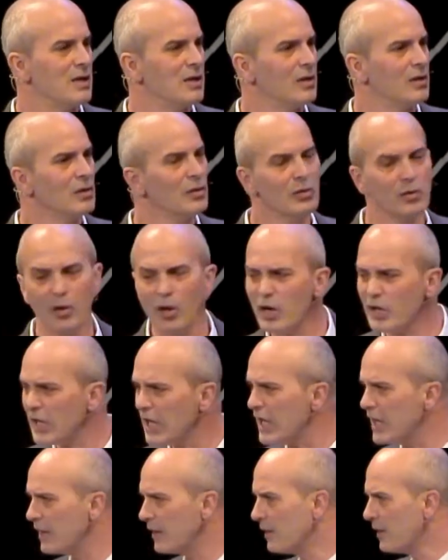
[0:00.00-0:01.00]

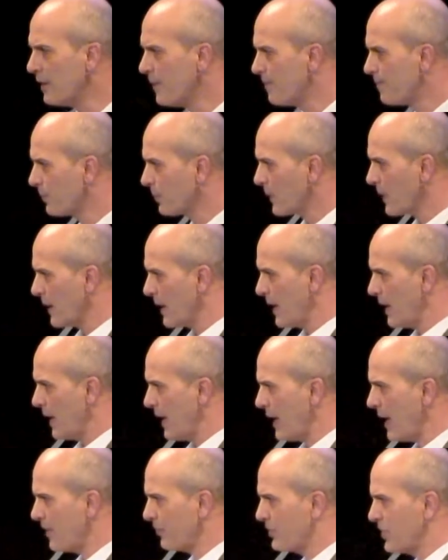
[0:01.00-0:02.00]
looking
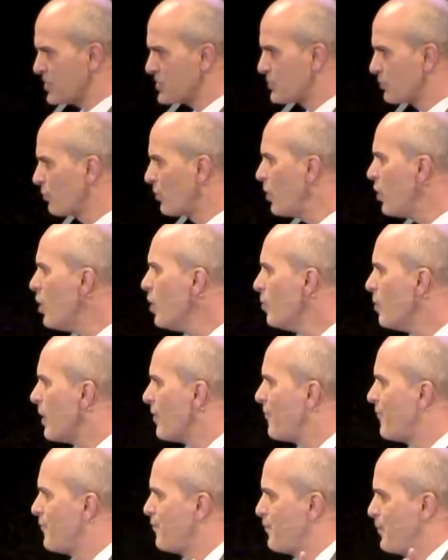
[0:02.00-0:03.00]
at this room of
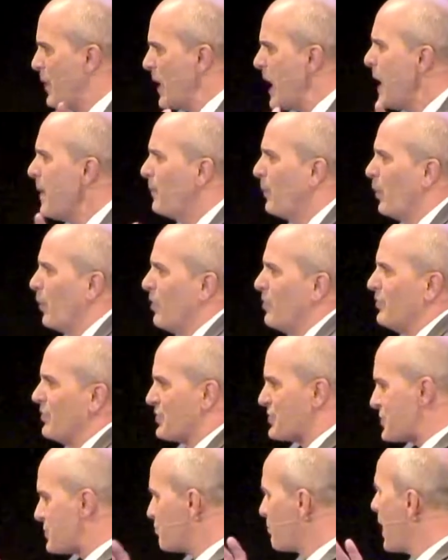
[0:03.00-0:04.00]
people and the
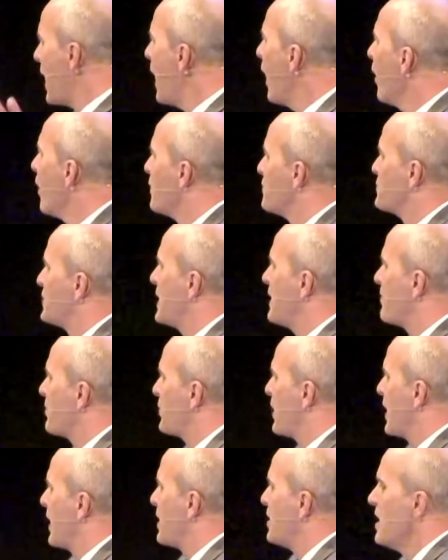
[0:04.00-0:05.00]
smells and
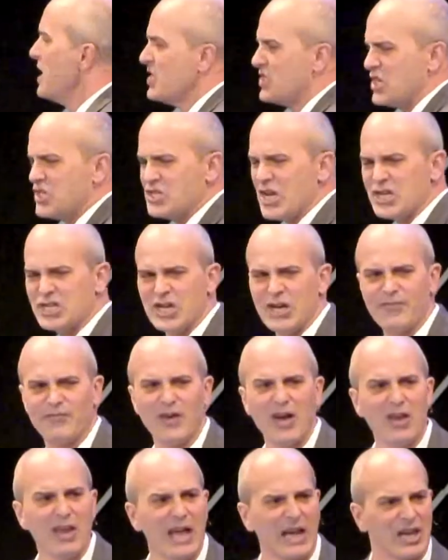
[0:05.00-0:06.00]
everything. And she said she
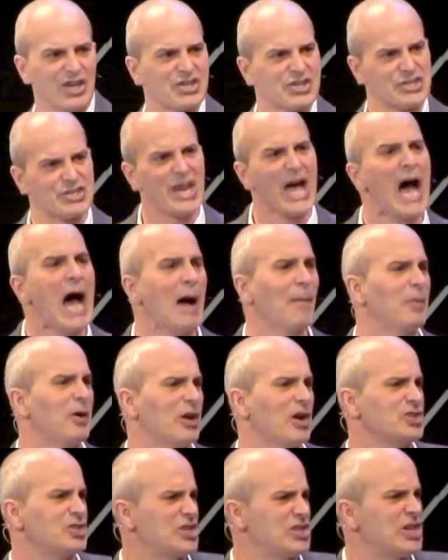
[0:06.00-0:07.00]
felt like a snob
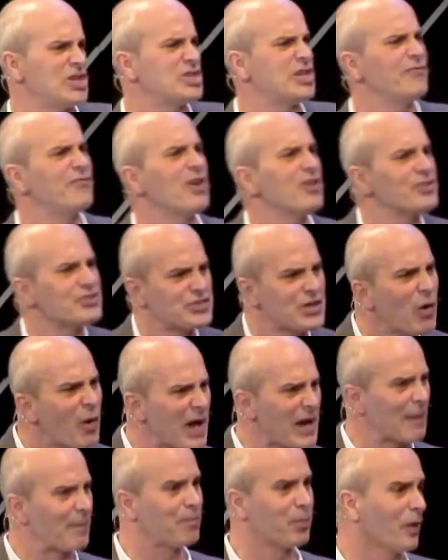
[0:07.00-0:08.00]
because she said she felt so out
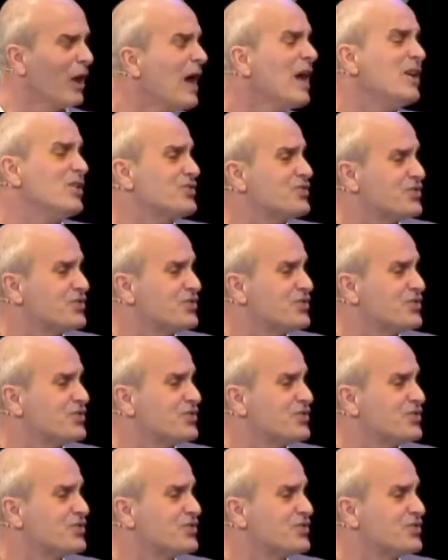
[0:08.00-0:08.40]
of place.